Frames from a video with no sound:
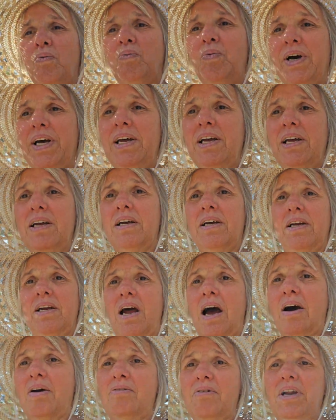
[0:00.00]
we
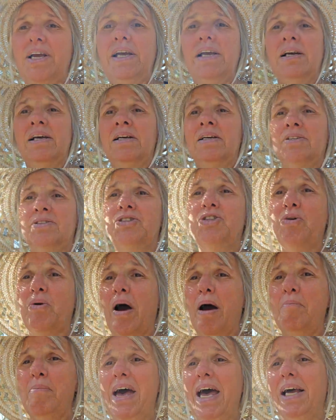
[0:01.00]
can only do
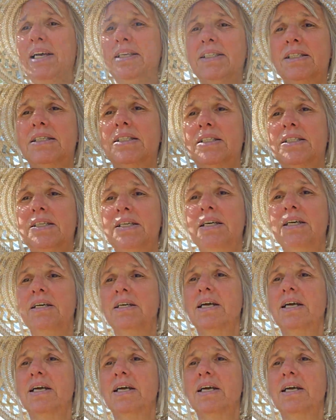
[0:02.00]
our best,